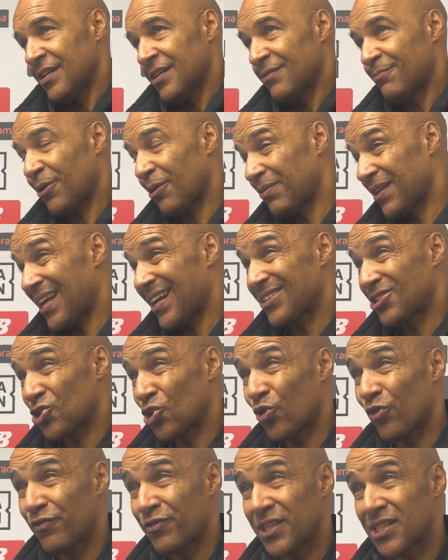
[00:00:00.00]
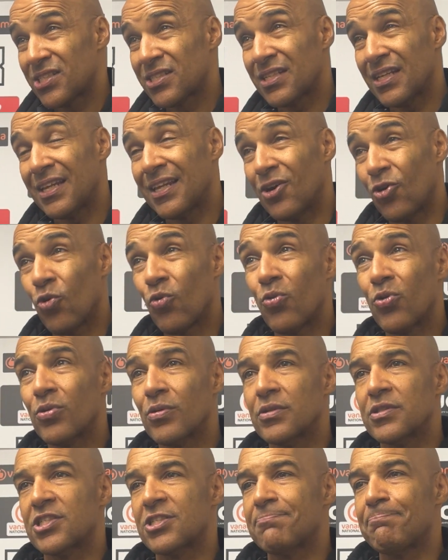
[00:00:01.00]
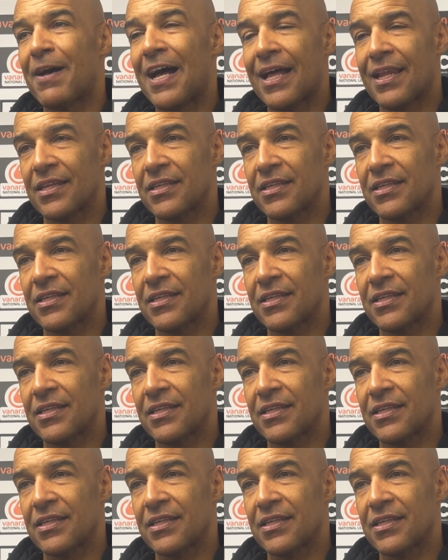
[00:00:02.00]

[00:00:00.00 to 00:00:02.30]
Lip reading: probably our toughest little spell